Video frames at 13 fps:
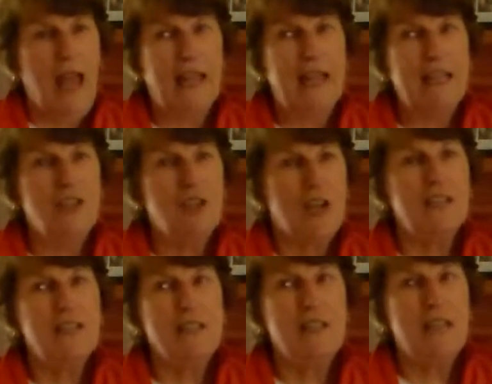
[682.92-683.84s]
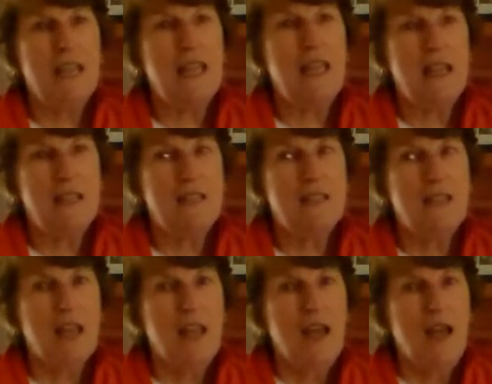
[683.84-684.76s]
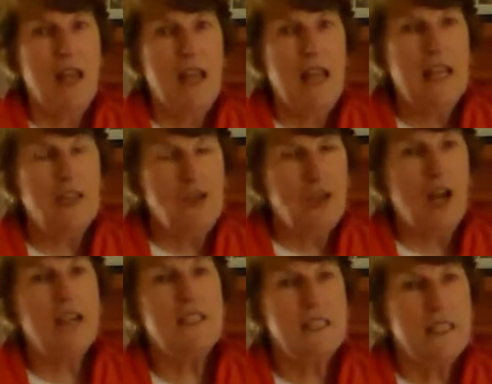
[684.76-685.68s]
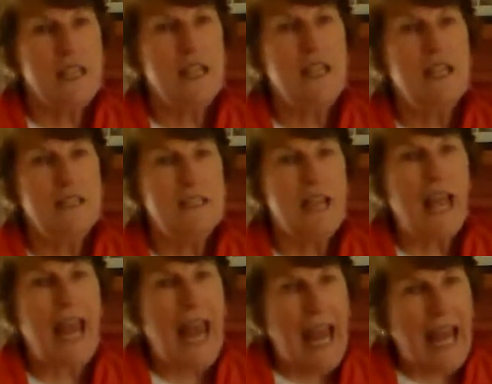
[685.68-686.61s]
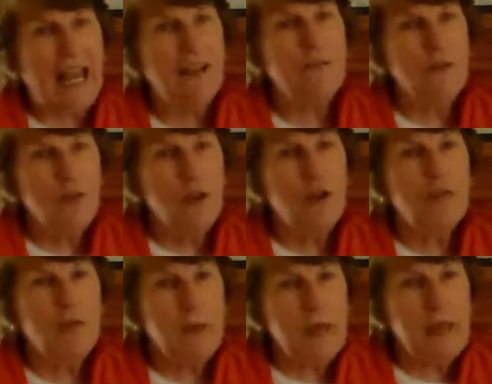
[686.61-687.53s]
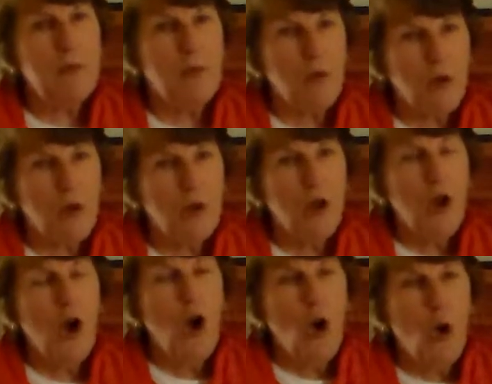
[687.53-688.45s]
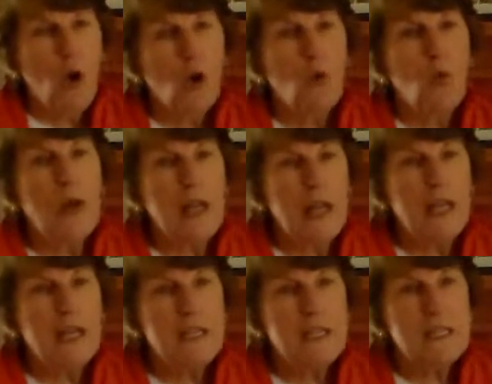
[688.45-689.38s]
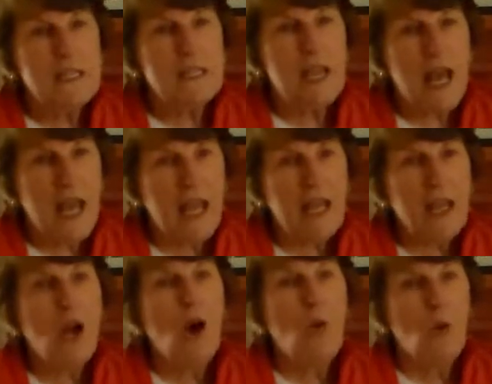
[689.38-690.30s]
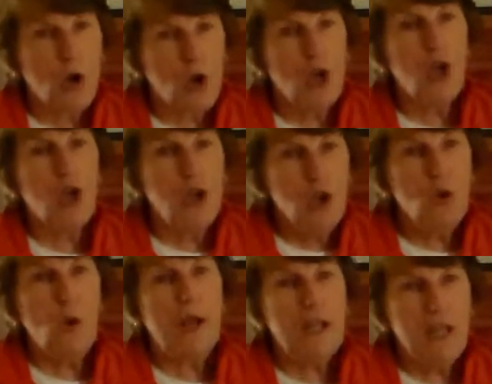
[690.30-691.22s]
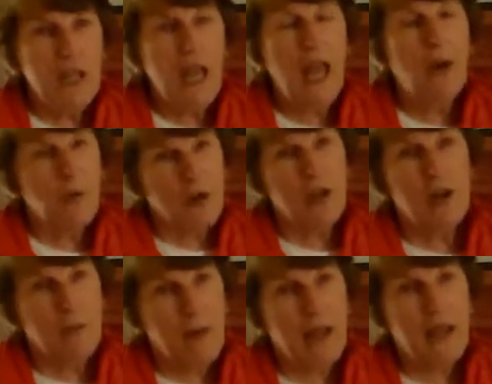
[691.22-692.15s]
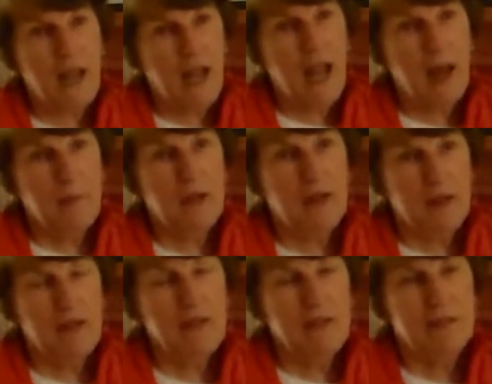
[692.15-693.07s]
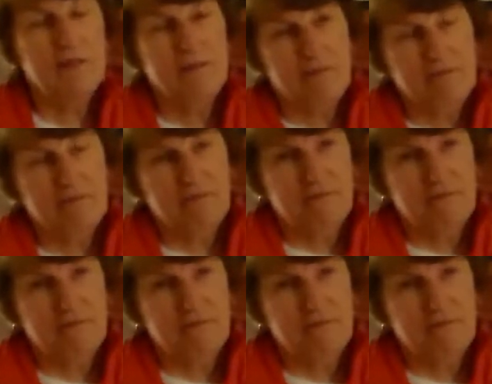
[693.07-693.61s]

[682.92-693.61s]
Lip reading: And it just needs a handful of people who are willing to say, we're going to do it and we're going to make it happen.